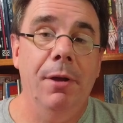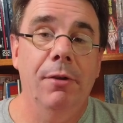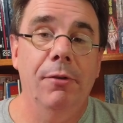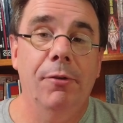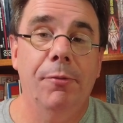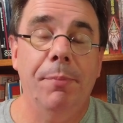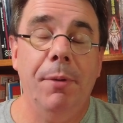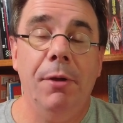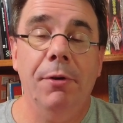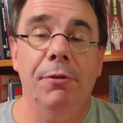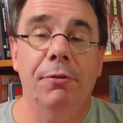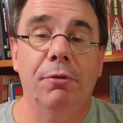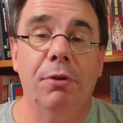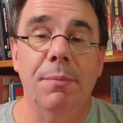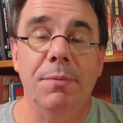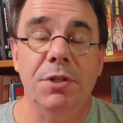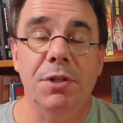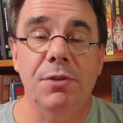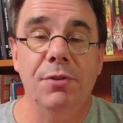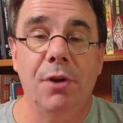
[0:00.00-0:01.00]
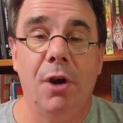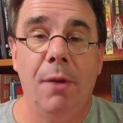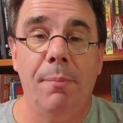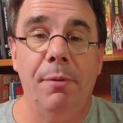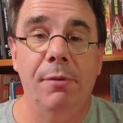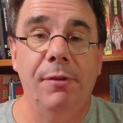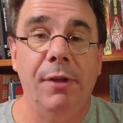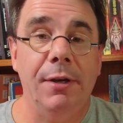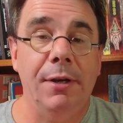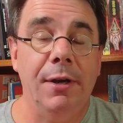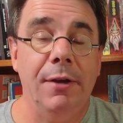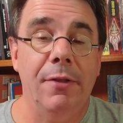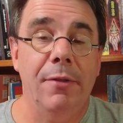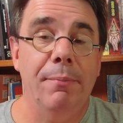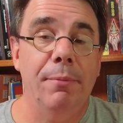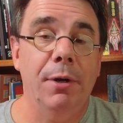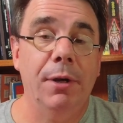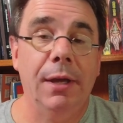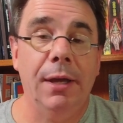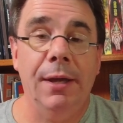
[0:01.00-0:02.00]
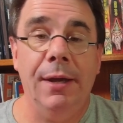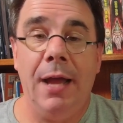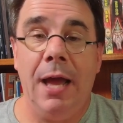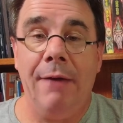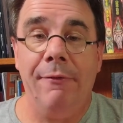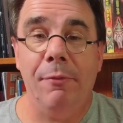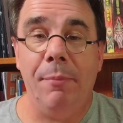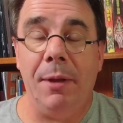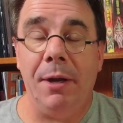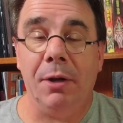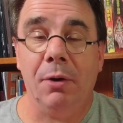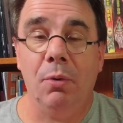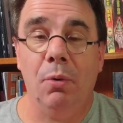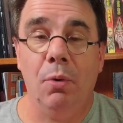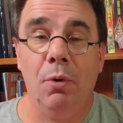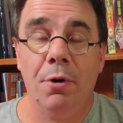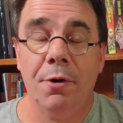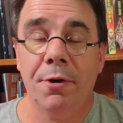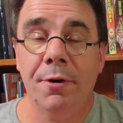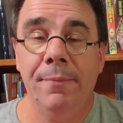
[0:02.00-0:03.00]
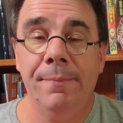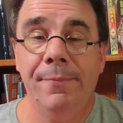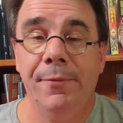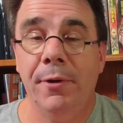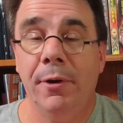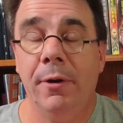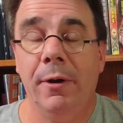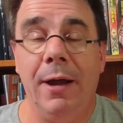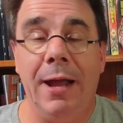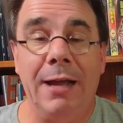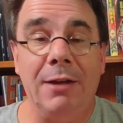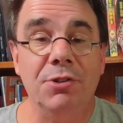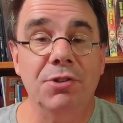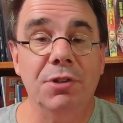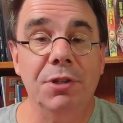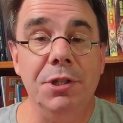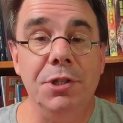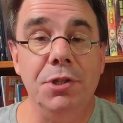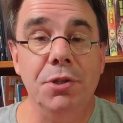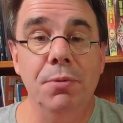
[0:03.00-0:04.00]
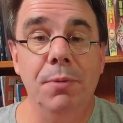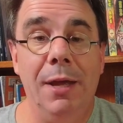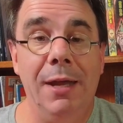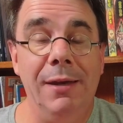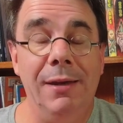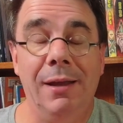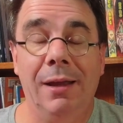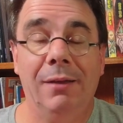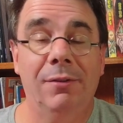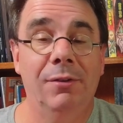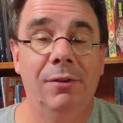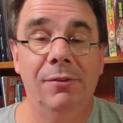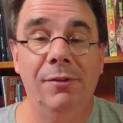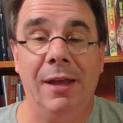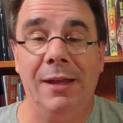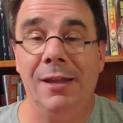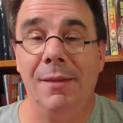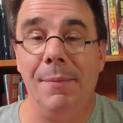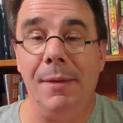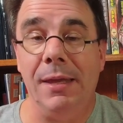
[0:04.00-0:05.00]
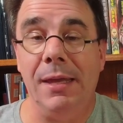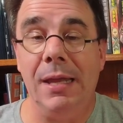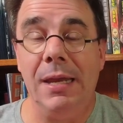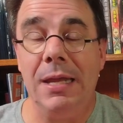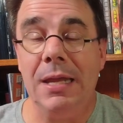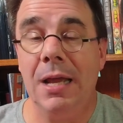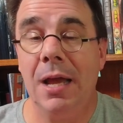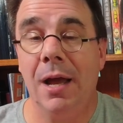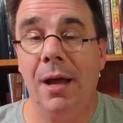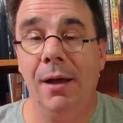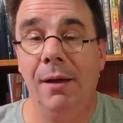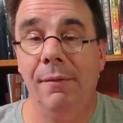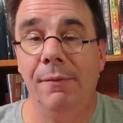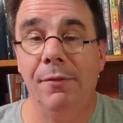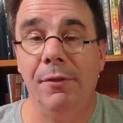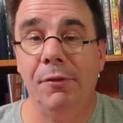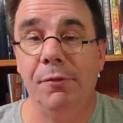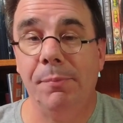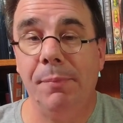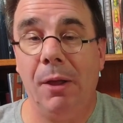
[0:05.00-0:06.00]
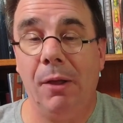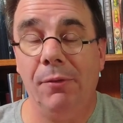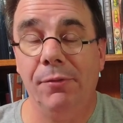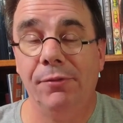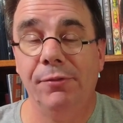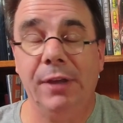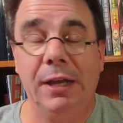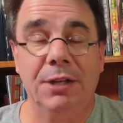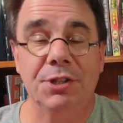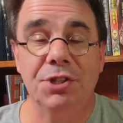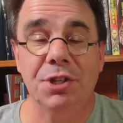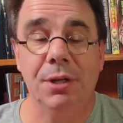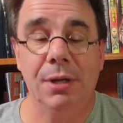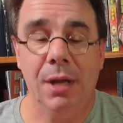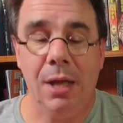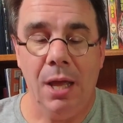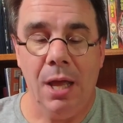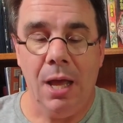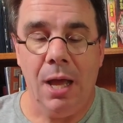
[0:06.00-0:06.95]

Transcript: Spell descriptions are presented in the book in alphabetical order. There are actually two indexes at the beginning of the spell section.